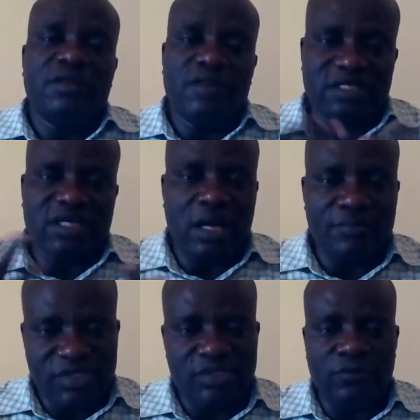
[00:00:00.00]
that
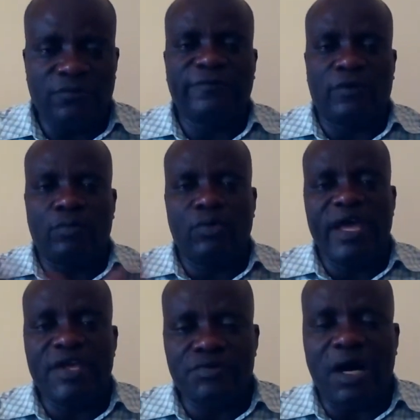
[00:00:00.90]
comes to you from
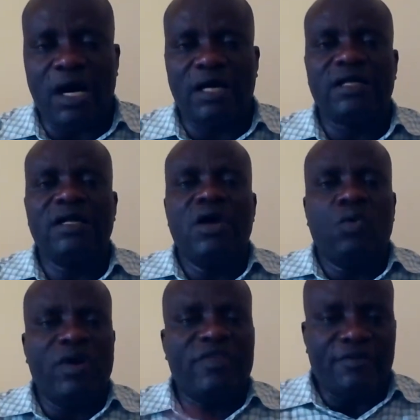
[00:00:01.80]
where you are,
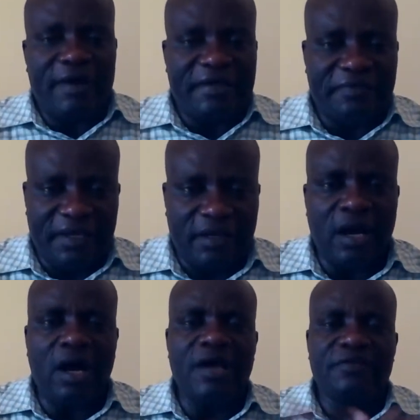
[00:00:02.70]
whether you are in the
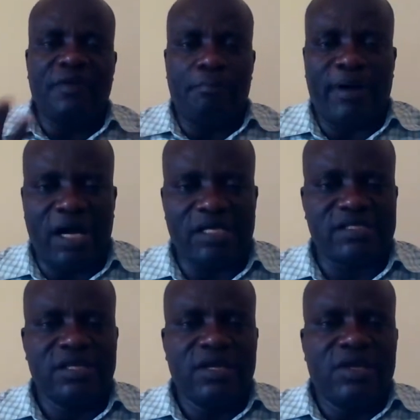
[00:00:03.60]
car, in the bus,
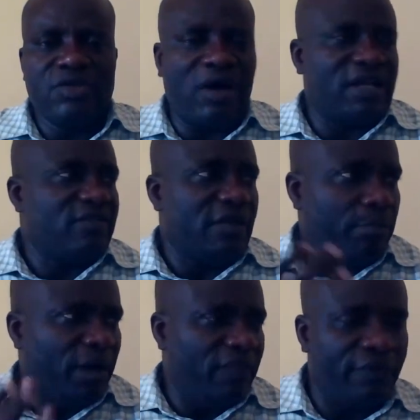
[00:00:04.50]
you are in the
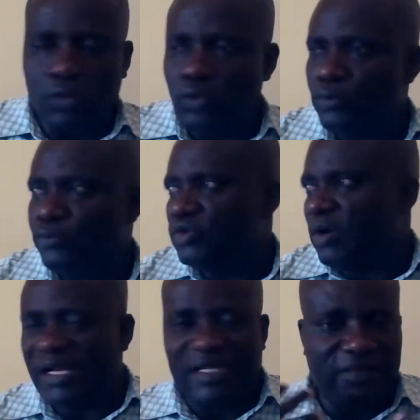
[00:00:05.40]
bathroom, you
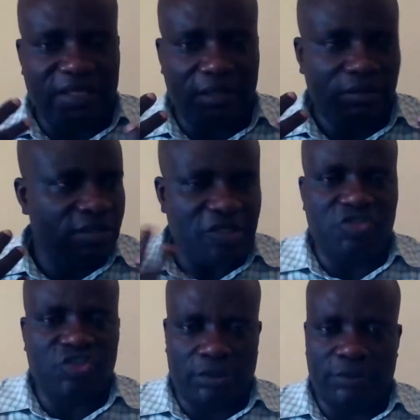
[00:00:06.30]
are in the
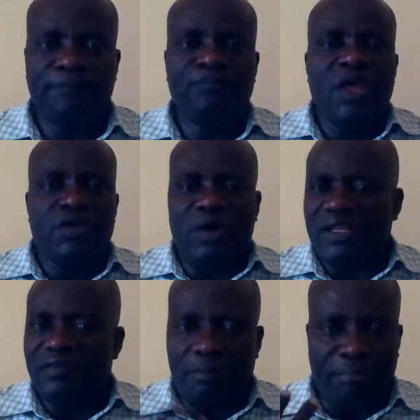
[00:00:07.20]
kitchen, you are
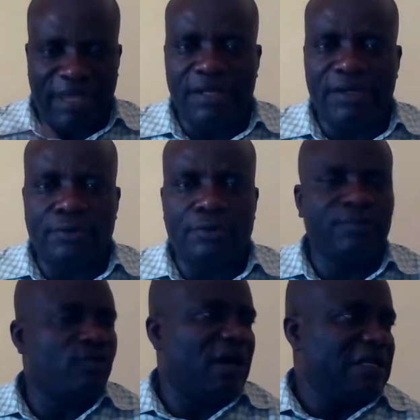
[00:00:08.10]
in the bedroom,
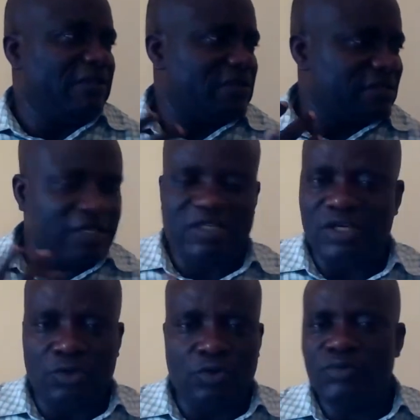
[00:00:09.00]
you in the
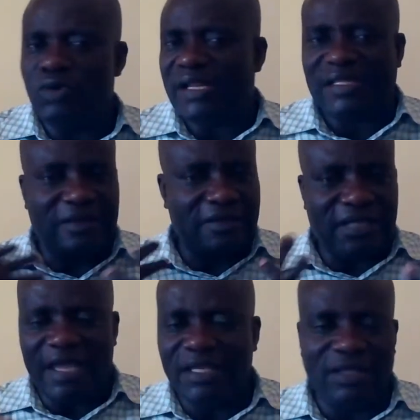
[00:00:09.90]
sitting room, you are in
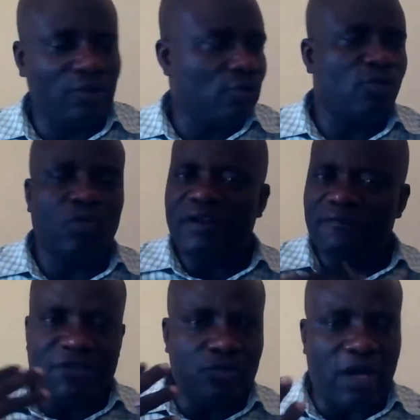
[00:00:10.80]
the dining room,
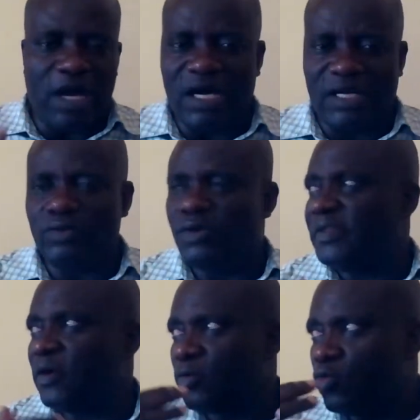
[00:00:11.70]
wherever you are, you're on
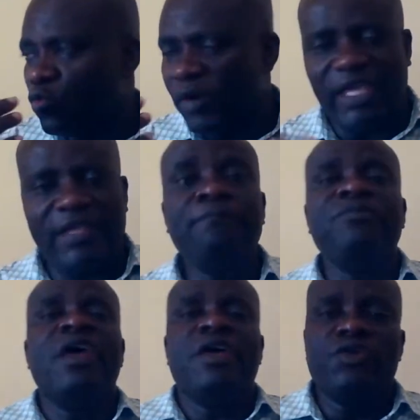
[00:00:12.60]
the way,
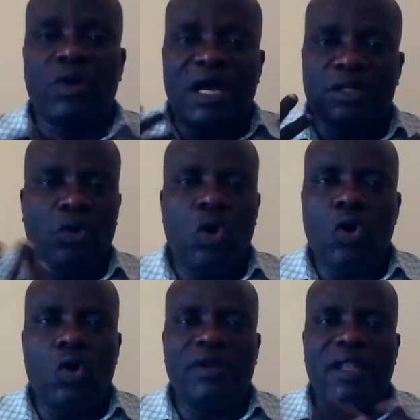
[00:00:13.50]
you can
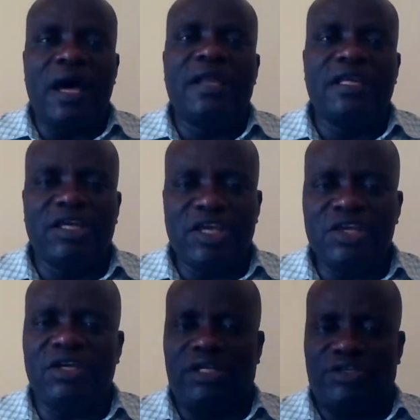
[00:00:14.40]
go on learning
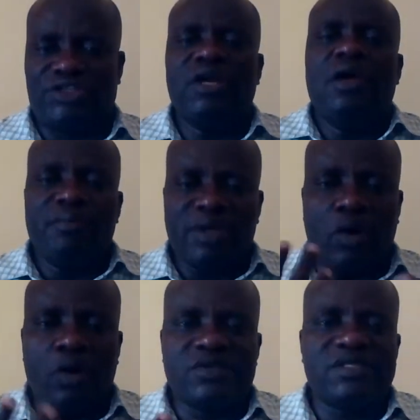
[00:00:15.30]
English,
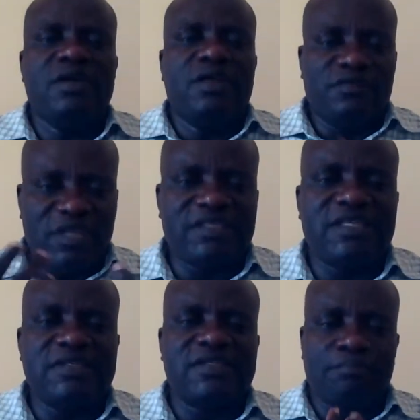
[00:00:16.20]
because this
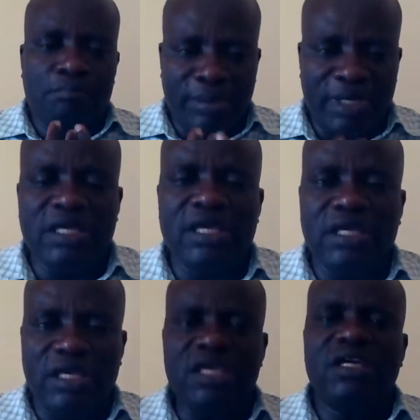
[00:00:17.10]
is bringing
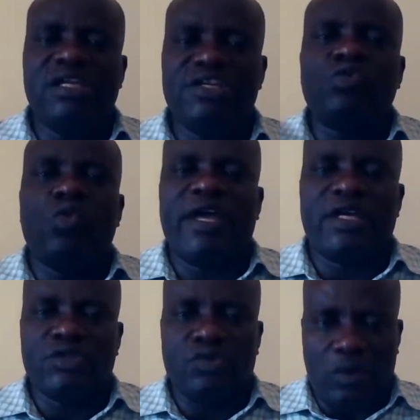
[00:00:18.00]
English where
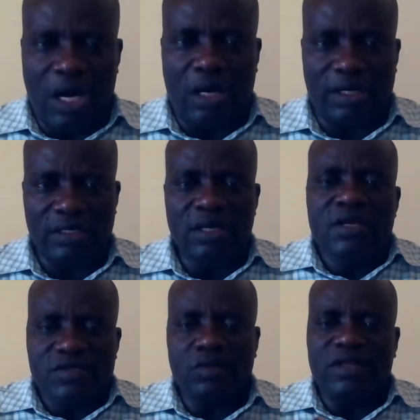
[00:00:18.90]
you are,
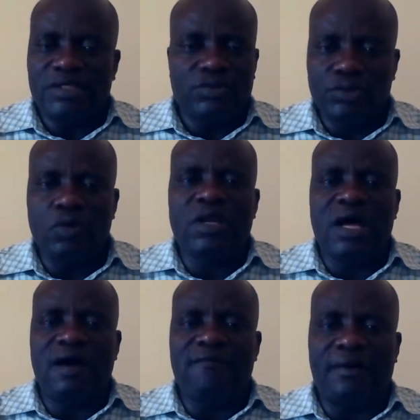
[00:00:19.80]
so that you don't
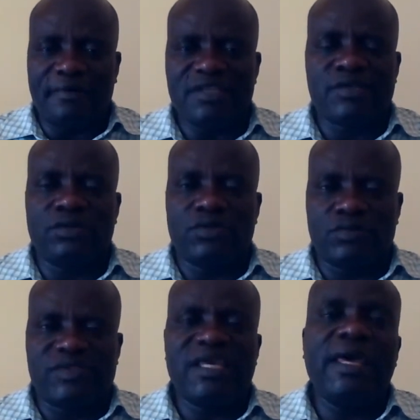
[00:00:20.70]
have a reason
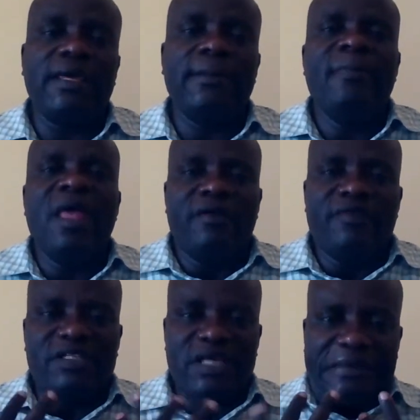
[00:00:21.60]
to say
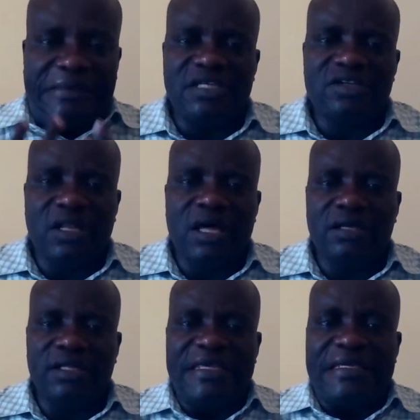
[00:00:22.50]
that I didn't
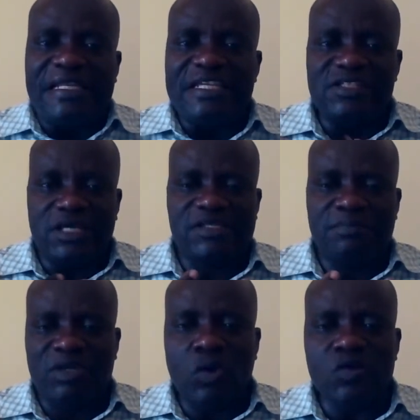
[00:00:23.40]
learn English just
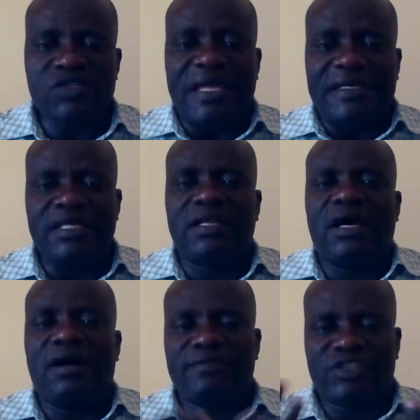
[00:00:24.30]
because I didn't
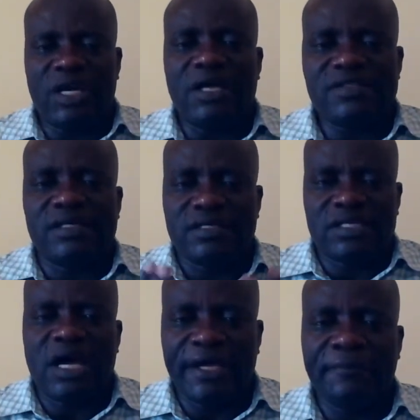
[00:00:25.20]
have chance and
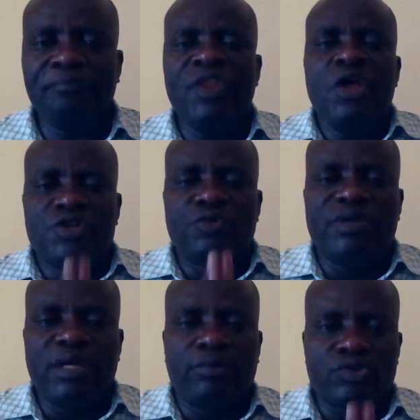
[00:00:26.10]
time to
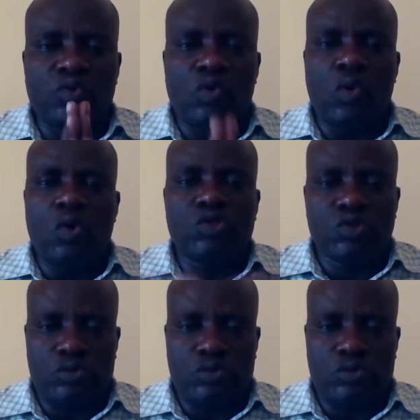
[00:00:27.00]
be able to go